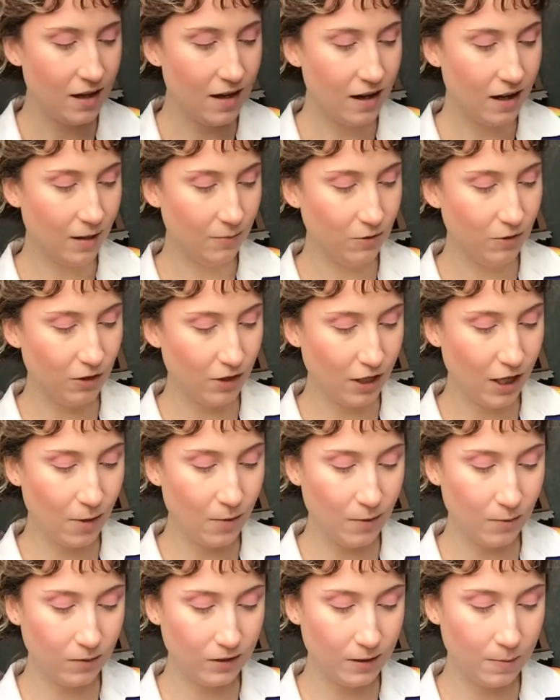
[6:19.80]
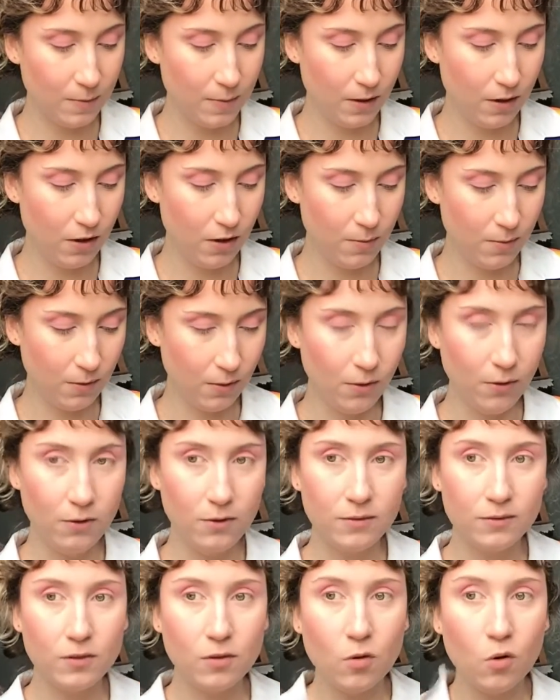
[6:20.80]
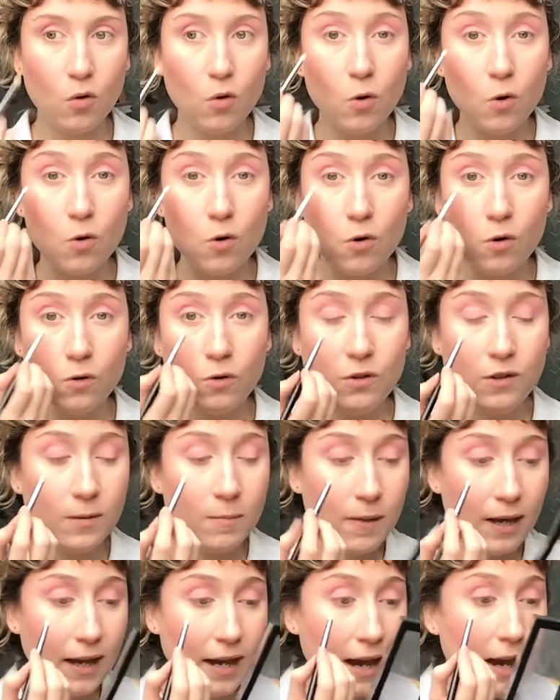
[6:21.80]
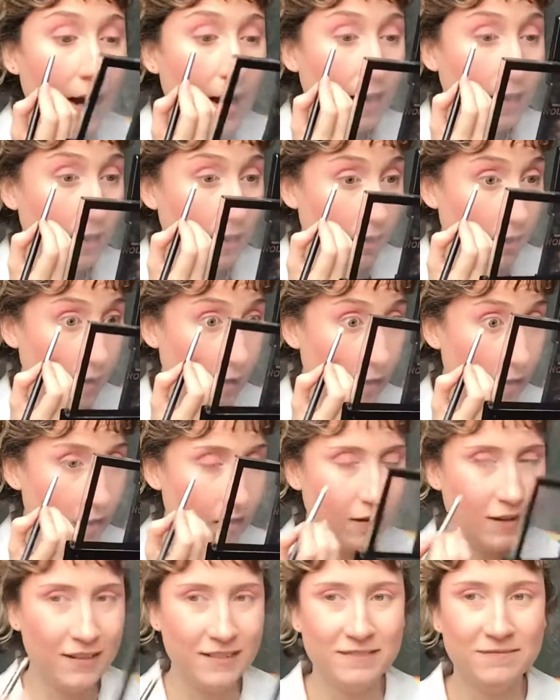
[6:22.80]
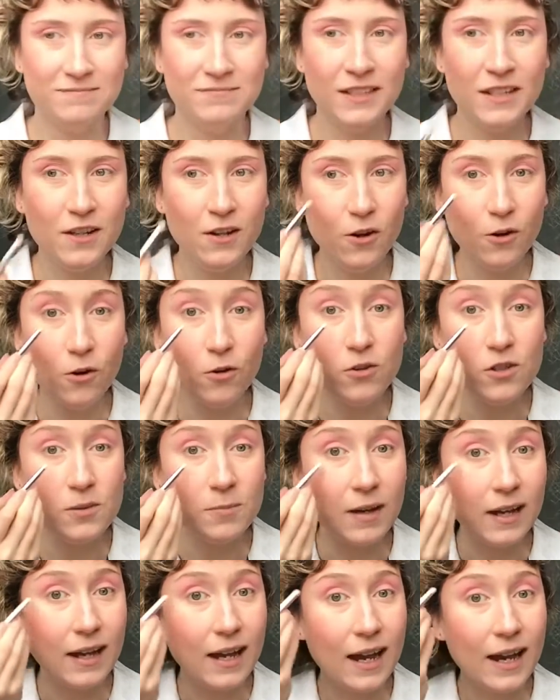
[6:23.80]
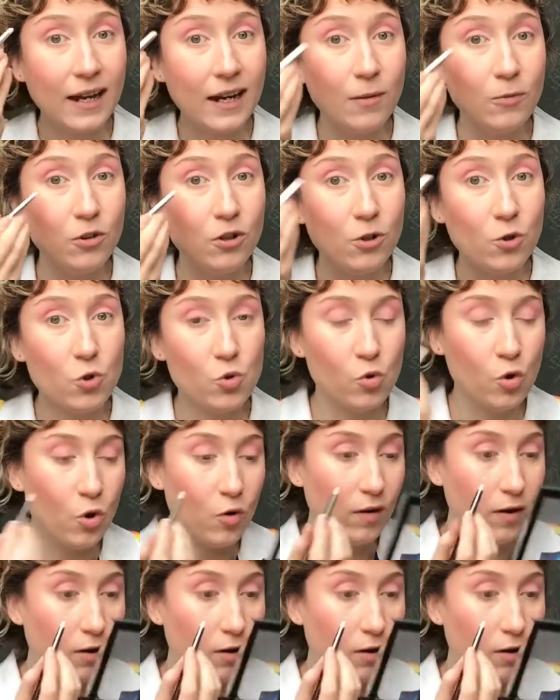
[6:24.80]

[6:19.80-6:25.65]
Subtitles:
I'm going to go in with the purple under my eye, under my eye, and I'm going to draw it